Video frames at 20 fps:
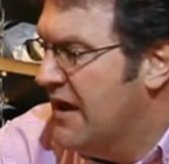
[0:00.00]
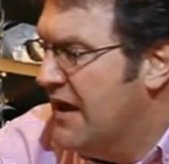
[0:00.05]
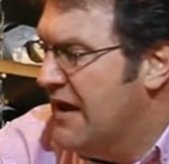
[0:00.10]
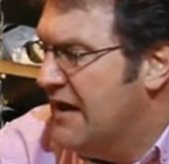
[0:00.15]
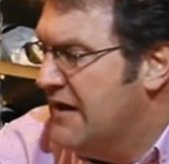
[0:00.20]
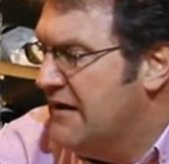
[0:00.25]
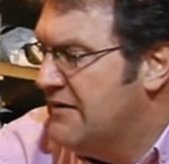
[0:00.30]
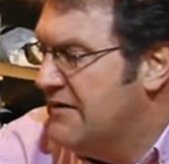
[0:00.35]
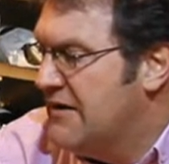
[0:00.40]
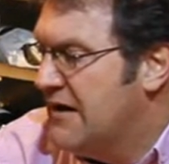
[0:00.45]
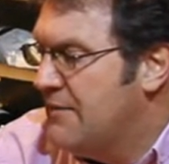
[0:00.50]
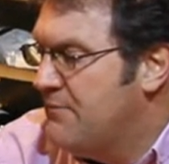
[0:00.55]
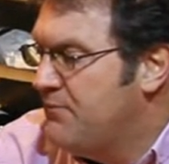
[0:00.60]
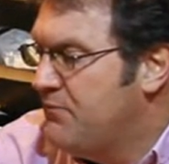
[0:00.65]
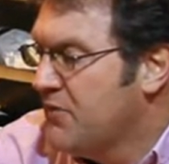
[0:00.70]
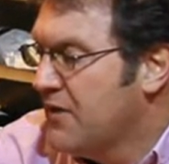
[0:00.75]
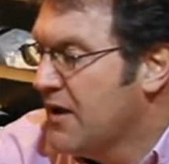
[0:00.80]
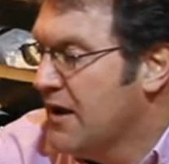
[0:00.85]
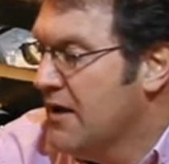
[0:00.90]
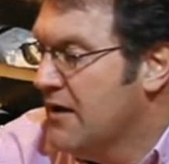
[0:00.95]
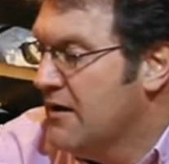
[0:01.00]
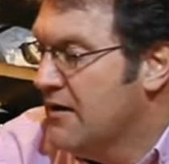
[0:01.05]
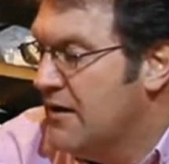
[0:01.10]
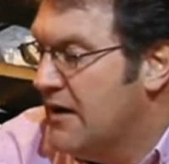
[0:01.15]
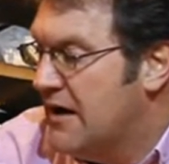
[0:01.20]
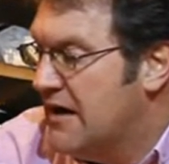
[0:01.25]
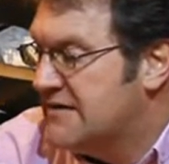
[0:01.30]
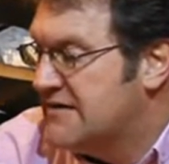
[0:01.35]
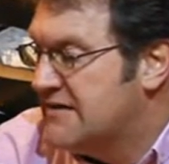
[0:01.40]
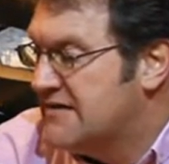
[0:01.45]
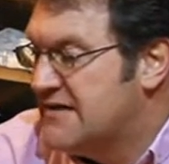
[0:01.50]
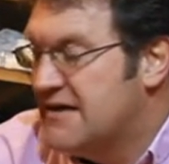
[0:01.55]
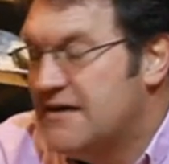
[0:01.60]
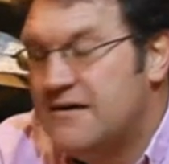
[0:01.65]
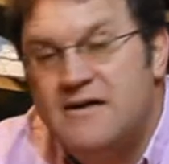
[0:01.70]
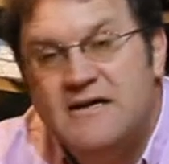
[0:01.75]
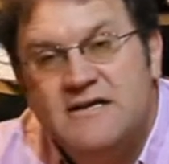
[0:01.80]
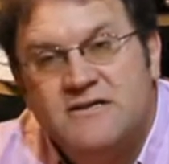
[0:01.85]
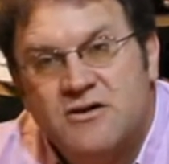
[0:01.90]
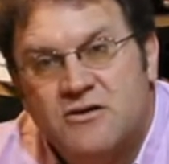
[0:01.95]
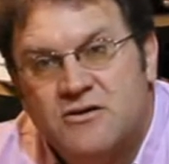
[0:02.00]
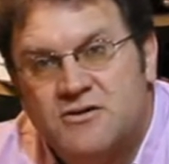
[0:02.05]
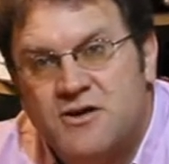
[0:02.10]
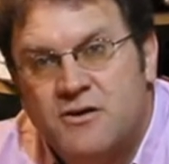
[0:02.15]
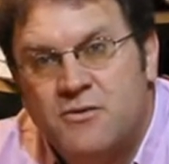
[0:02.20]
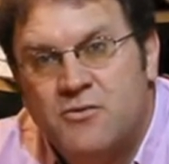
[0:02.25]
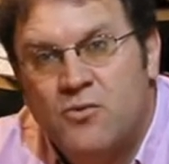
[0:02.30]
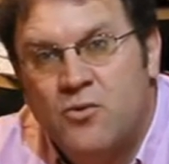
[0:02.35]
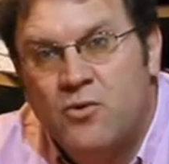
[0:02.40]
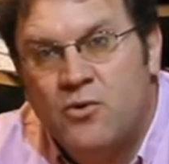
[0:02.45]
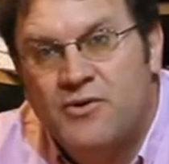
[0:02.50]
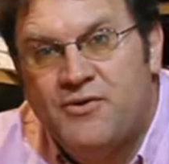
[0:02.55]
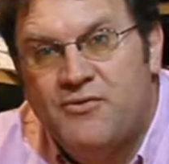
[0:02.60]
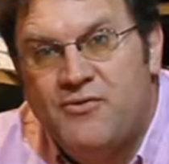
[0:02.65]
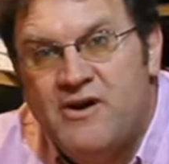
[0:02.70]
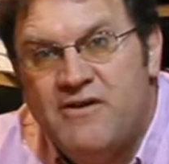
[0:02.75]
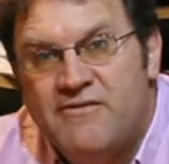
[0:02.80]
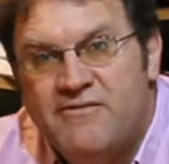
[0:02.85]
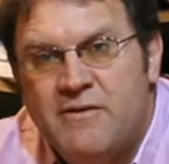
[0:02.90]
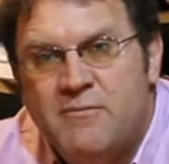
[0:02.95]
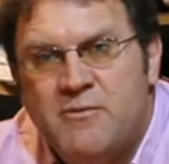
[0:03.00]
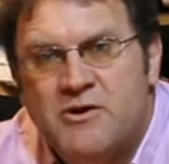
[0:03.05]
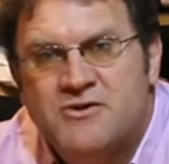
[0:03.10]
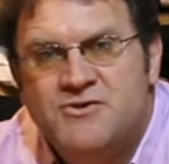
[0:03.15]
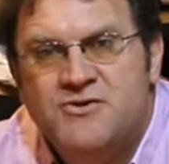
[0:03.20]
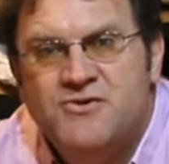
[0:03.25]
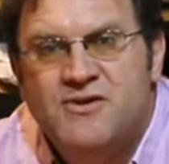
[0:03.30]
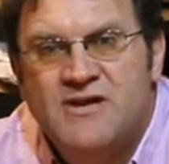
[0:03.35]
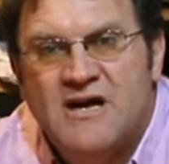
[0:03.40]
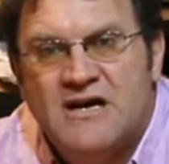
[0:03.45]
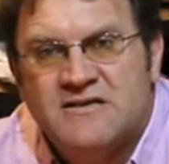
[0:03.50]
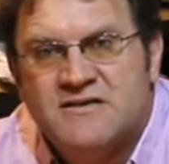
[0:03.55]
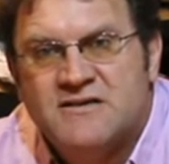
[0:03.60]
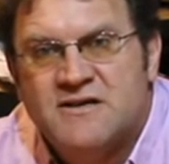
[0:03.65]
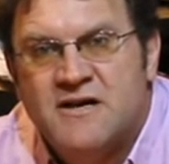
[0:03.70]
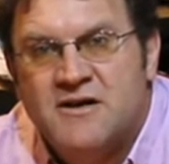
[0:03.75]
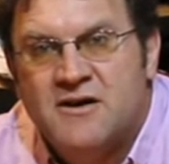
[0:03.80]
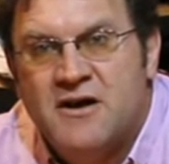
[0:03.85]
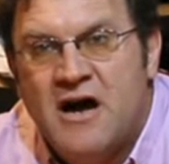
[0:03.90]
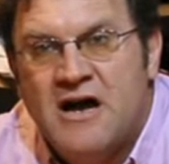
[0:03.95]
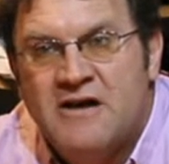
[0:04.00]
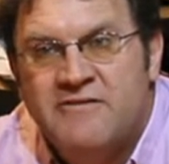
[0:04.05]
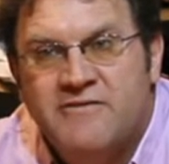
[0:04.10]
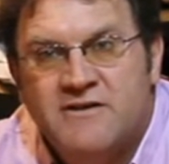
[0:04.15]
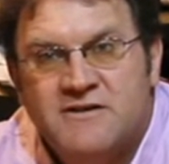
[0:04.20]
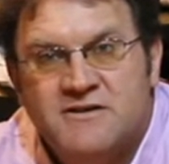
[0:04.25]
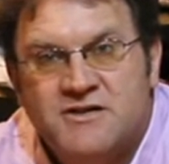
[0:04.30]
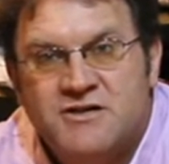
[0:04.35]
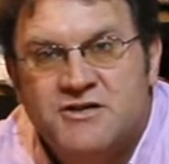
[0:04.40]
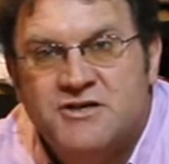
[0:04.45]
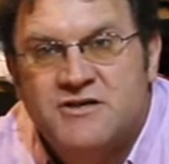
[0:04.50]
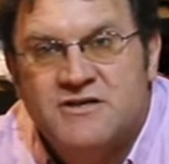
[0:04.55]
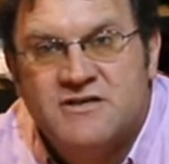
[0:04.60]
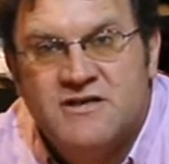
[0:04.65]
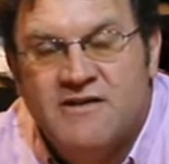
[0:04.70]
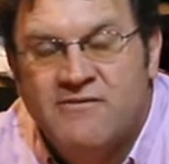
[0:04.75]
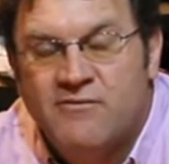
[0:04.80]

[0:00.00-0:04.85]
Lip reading: And as I said, these are, all three of them are 2009 vintages.